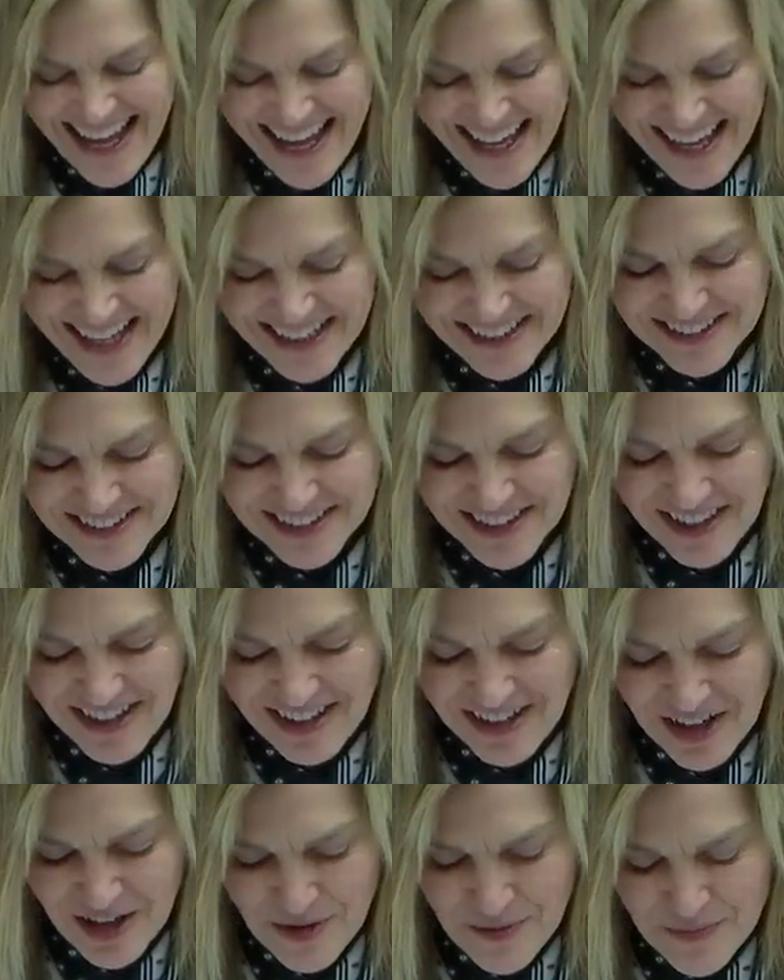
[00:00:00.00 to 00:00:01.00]
and
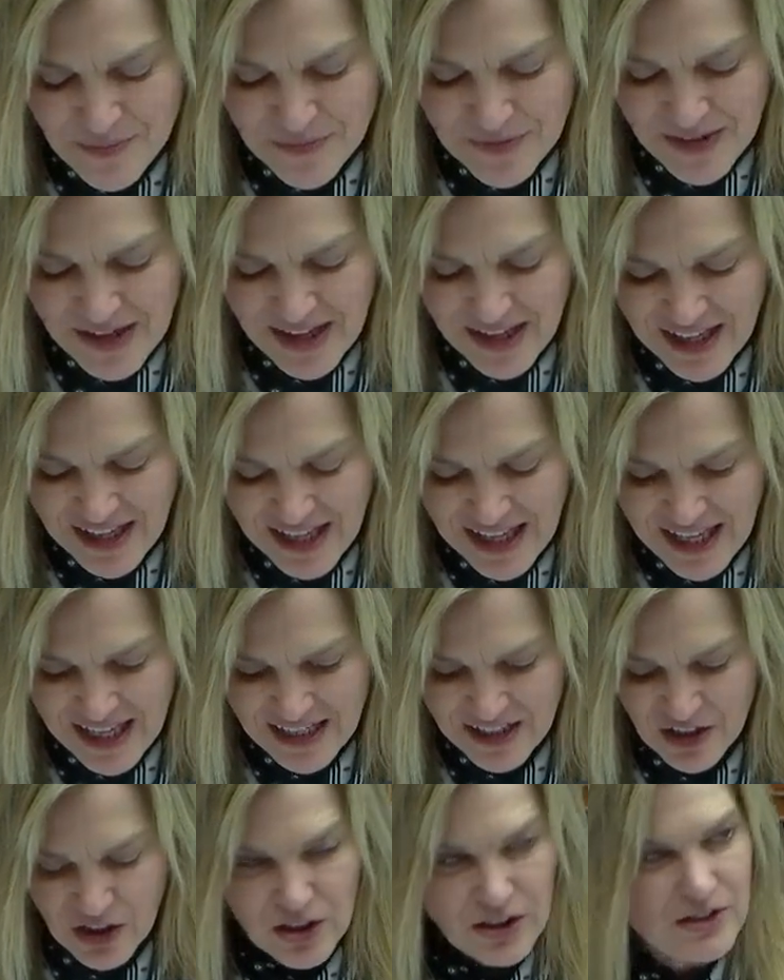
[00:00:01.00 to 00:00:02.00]

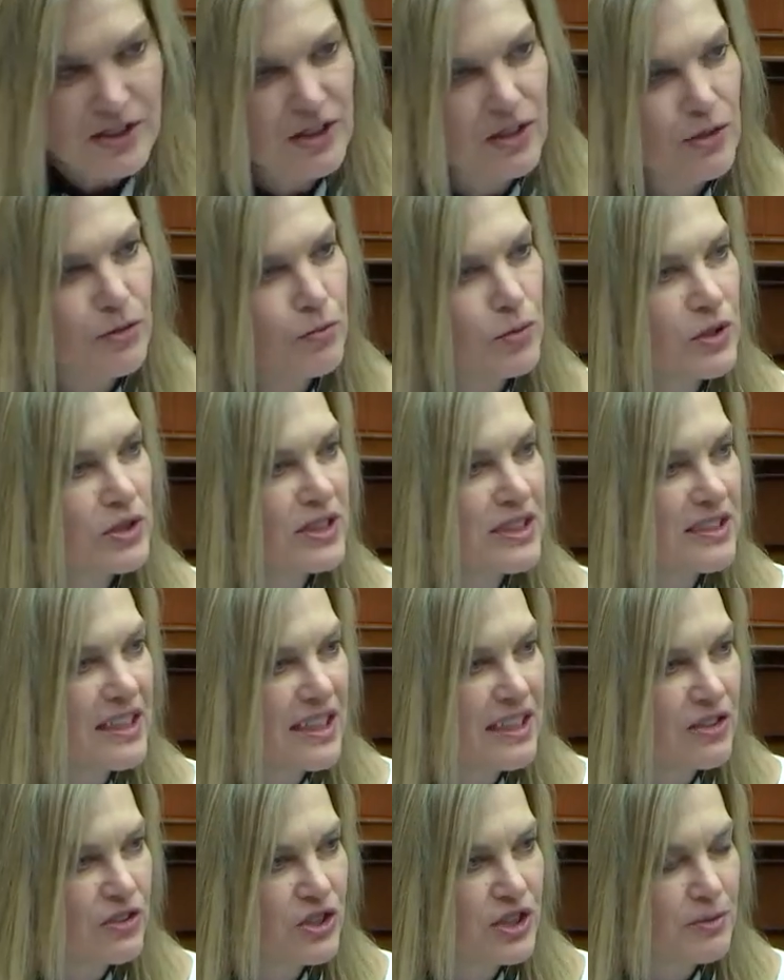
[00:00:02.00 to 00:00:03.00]
also worked in
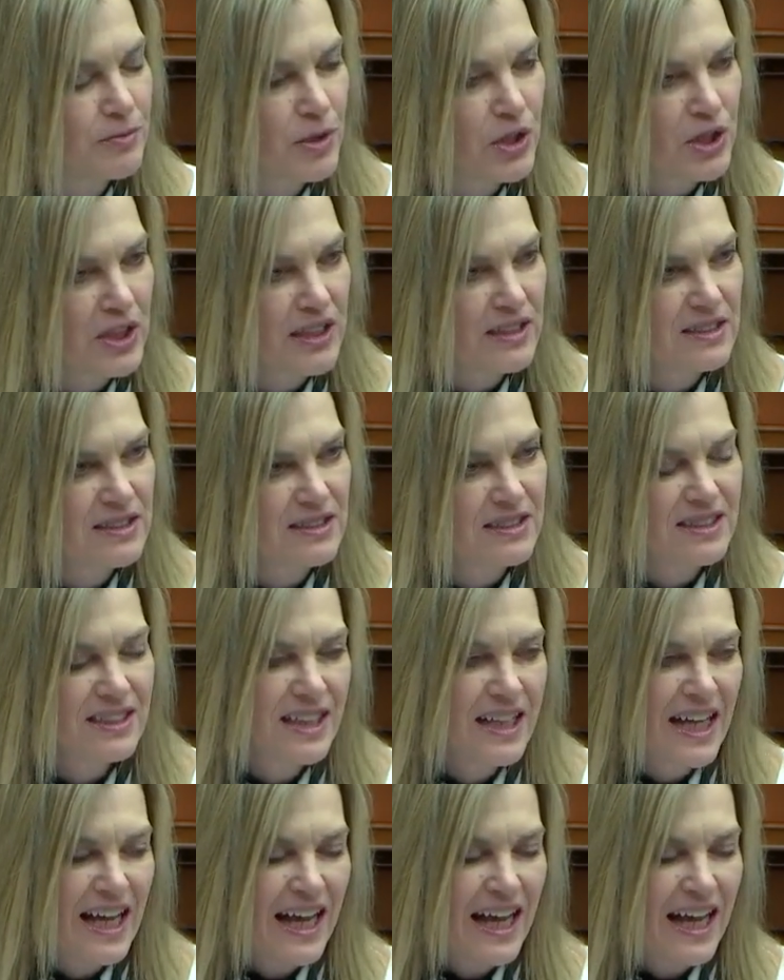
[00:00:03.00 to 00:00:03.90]
the energy markets.